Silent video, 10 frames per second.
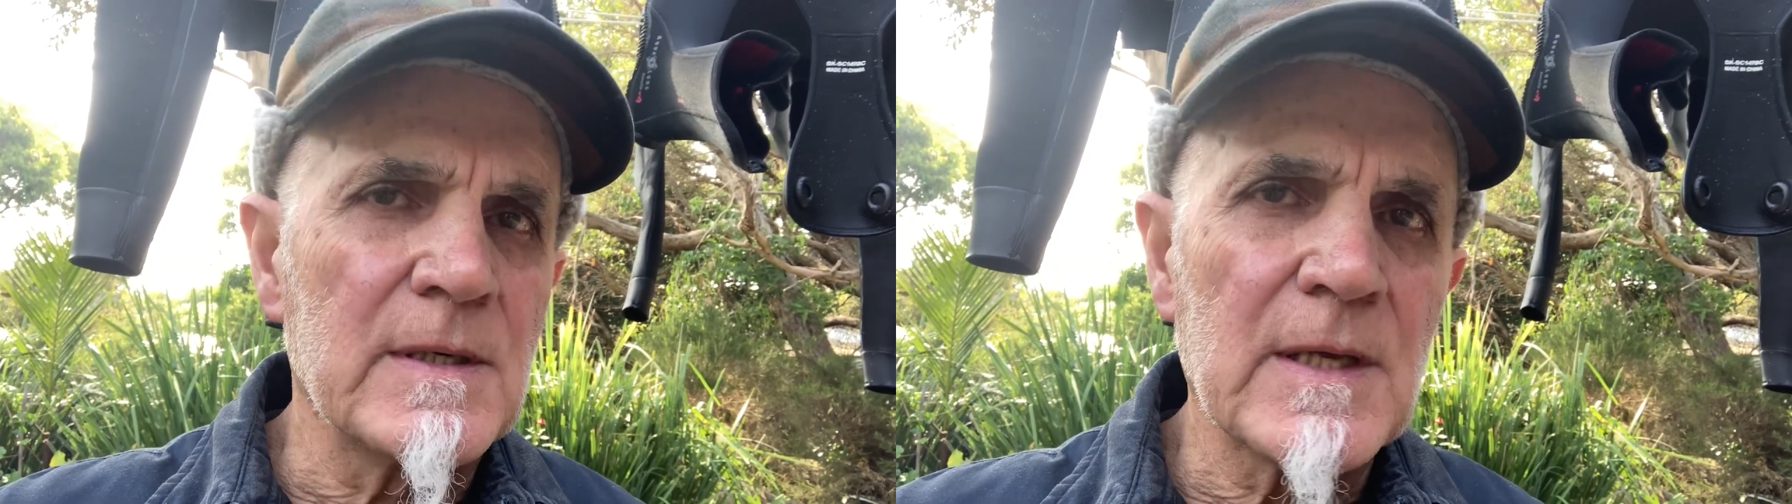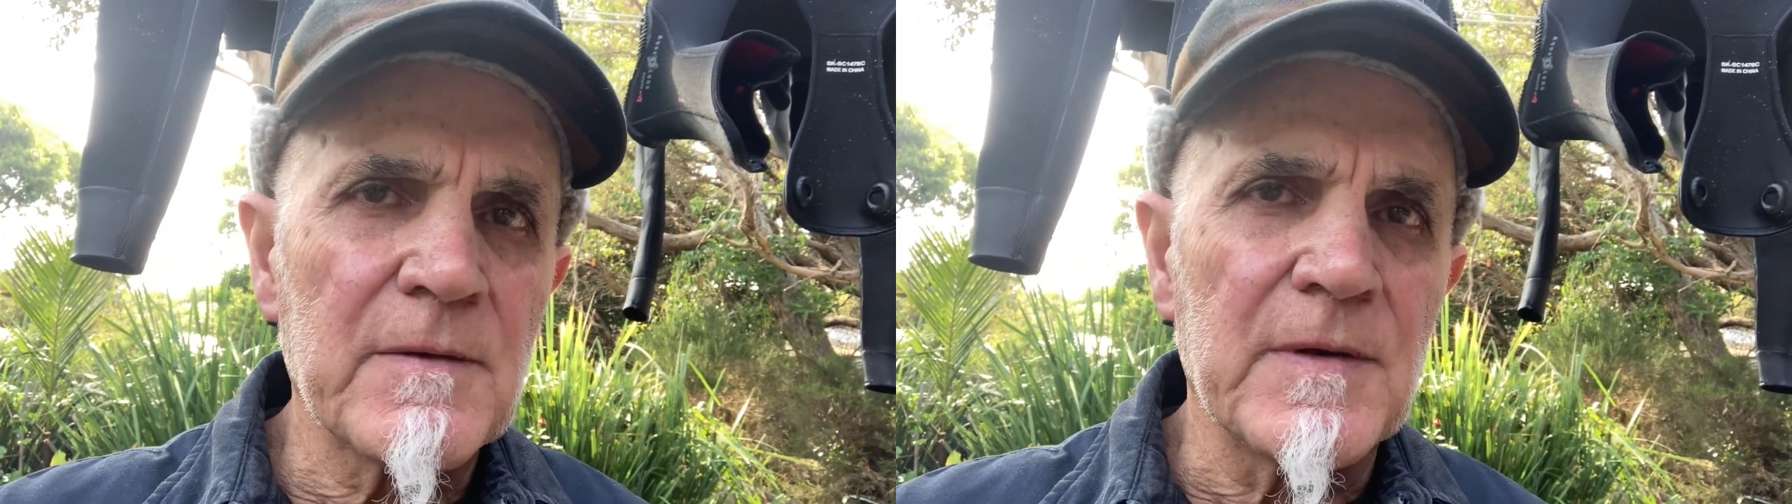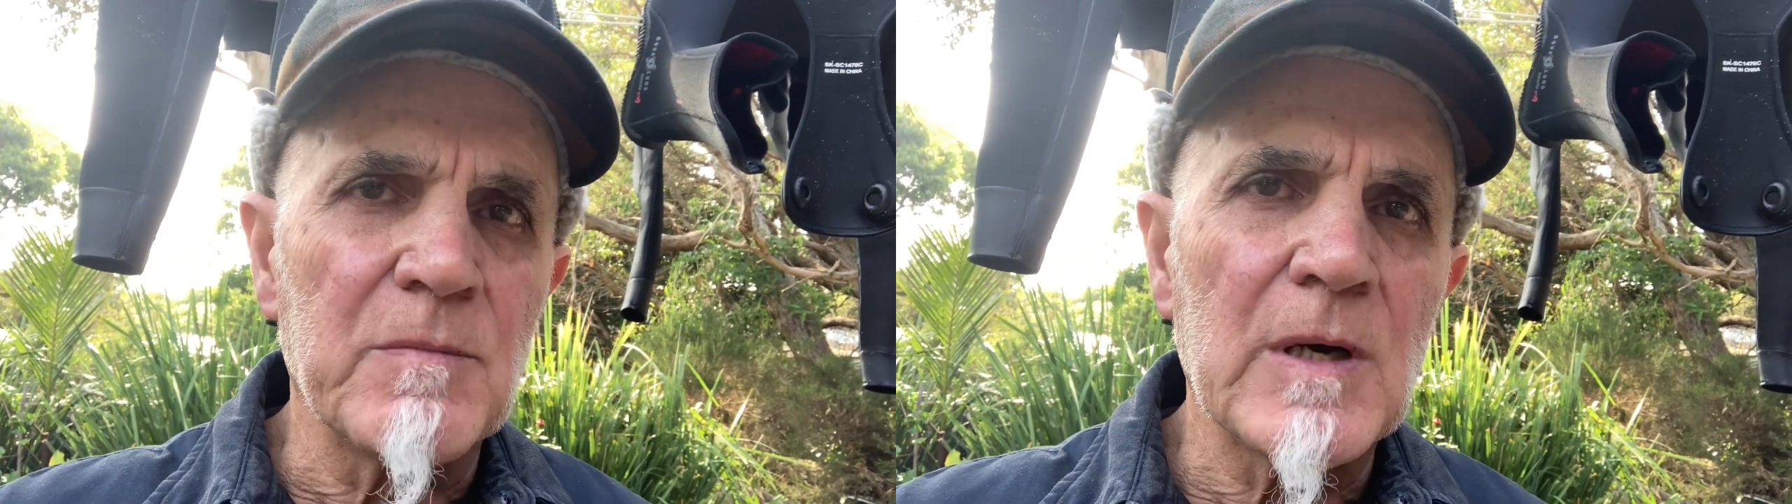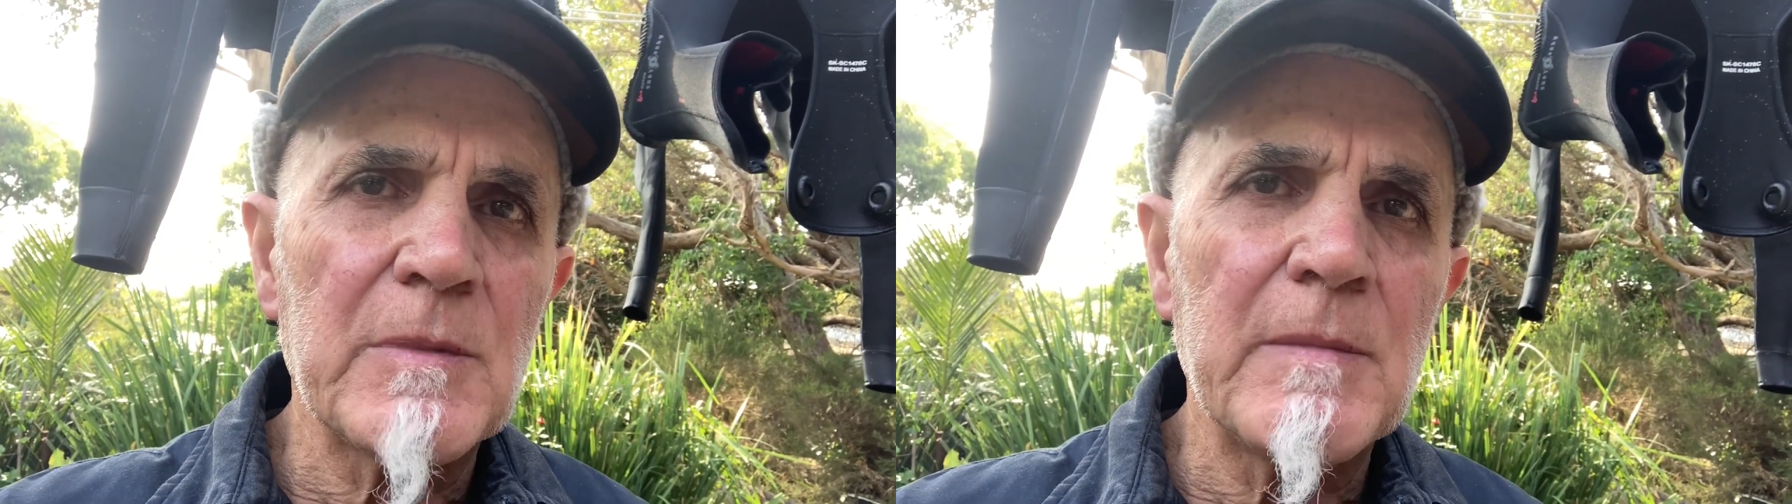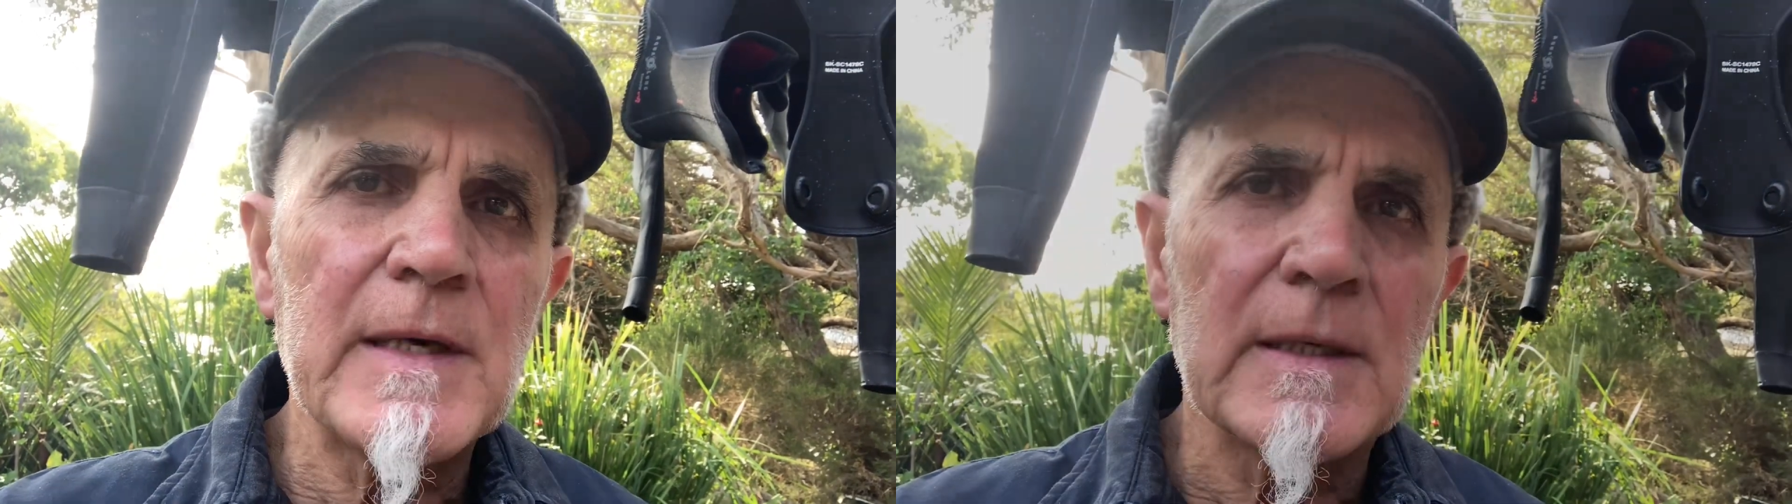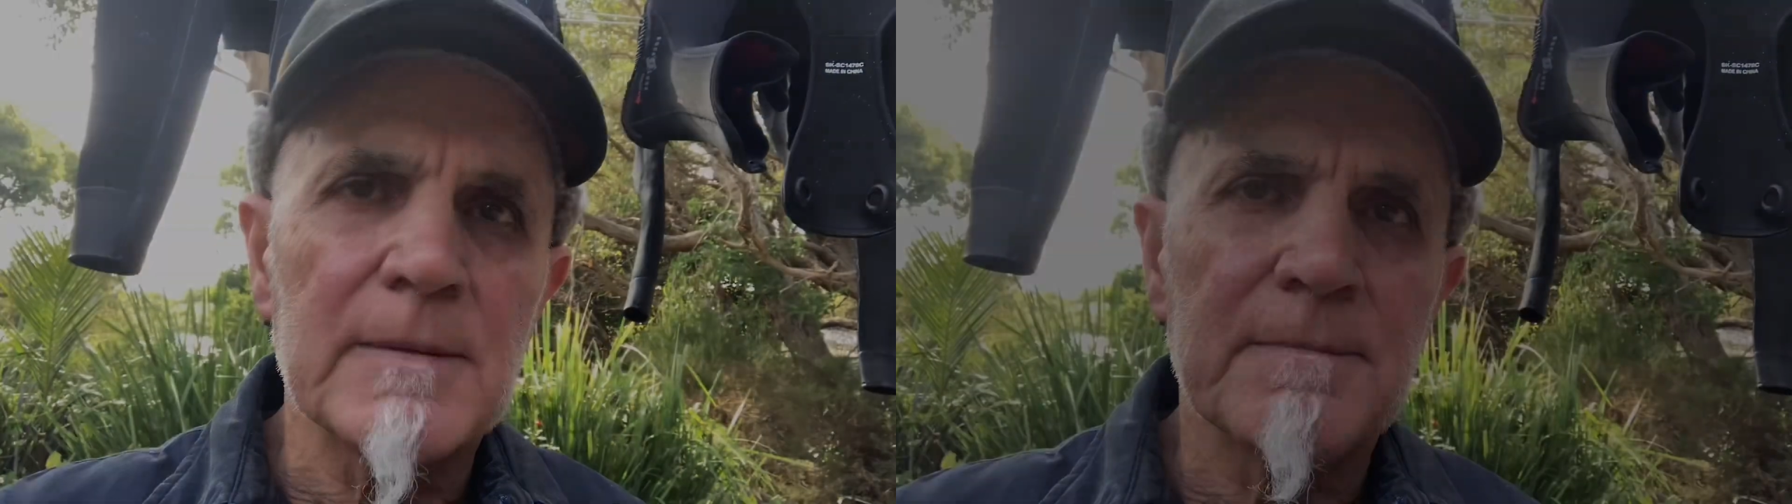another fin might be better.